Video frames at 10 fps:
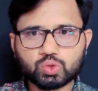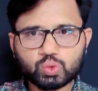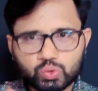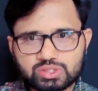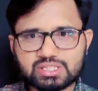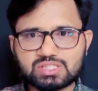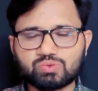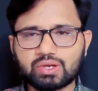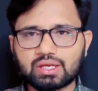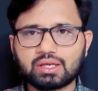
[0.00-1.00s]
through this
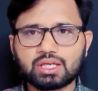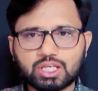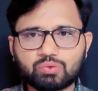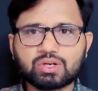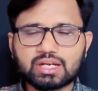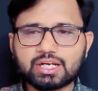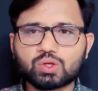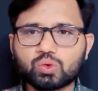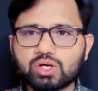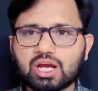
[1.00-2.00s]
way, you will get
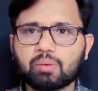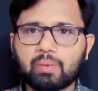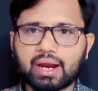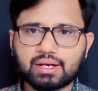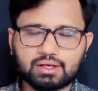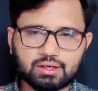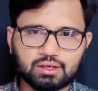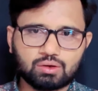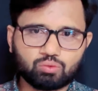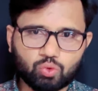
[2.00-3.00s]
good command
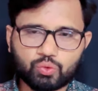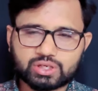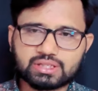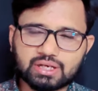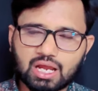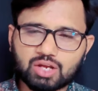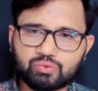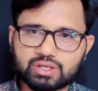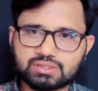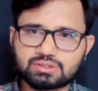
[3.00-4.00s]
over the
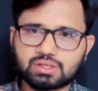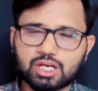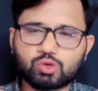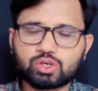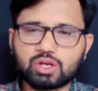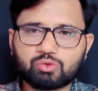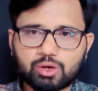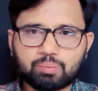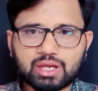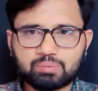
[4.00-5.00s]
language and you never
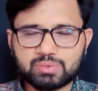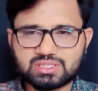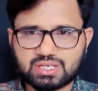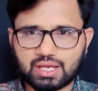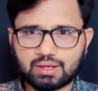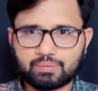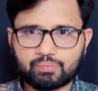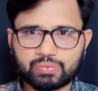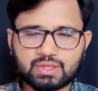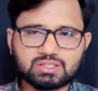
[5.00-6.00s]
make mistake.
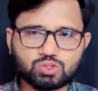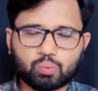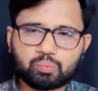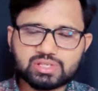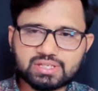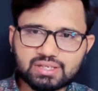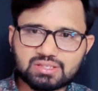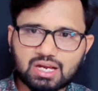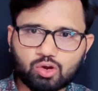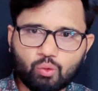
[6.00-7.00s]
So mistakes
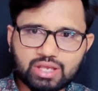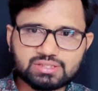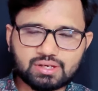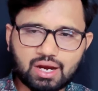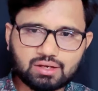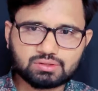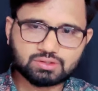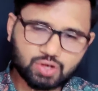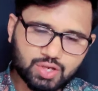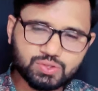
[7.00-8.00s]
are quite
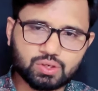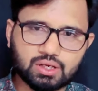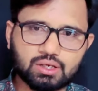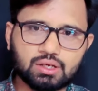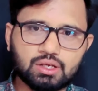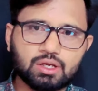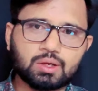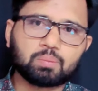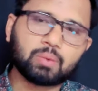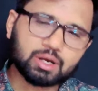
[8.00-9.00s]
natural,
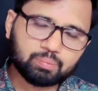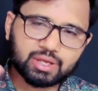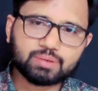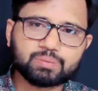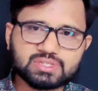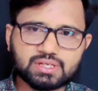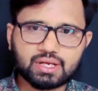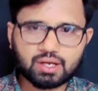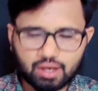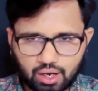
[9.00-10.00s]
but make
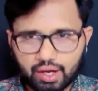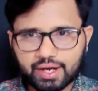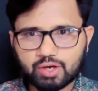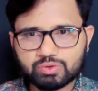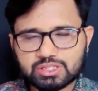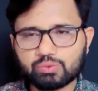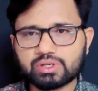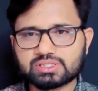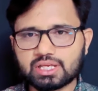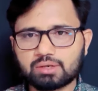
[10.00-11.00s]
mistake correct with
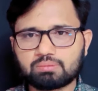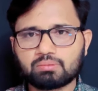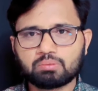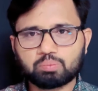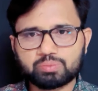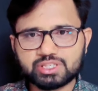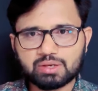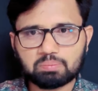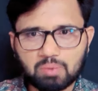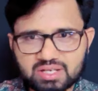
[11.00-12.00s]
yourself. Be a
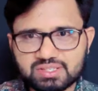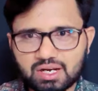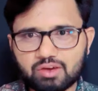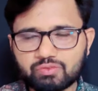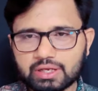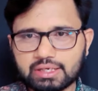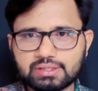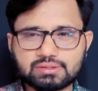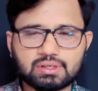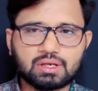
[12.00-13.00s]
master of English.
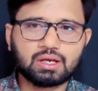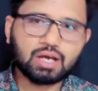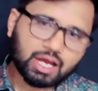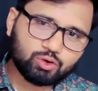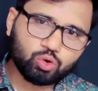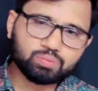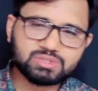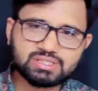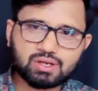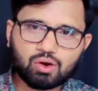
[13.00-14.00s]
I hope
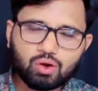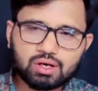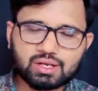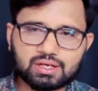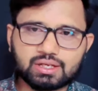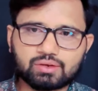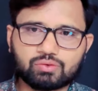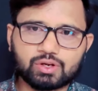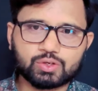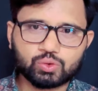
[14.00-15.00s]
these are all clear
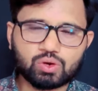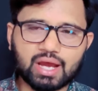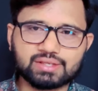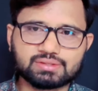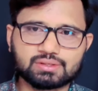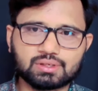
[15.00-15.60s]
for you guys.